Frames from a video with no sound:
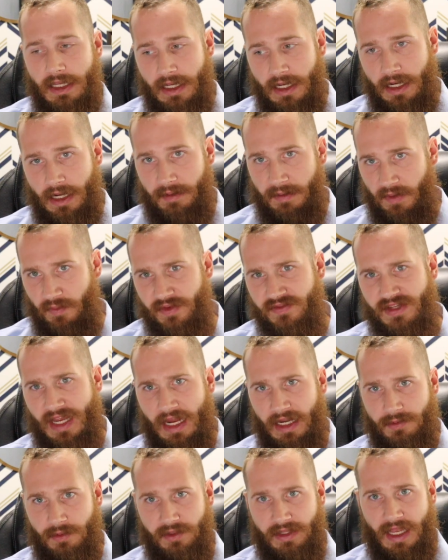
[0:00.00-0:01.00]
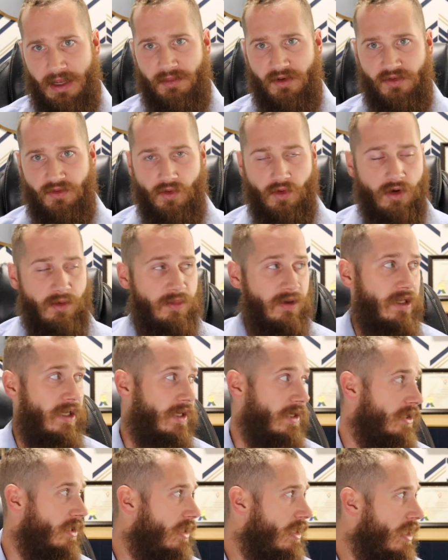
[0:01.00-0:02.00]
Um, and we talked about that before, but
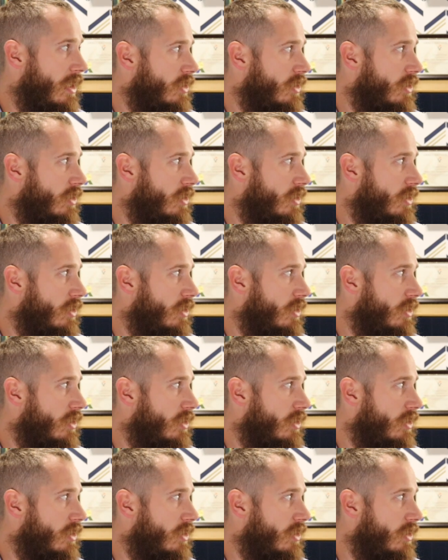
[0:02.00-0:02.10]
like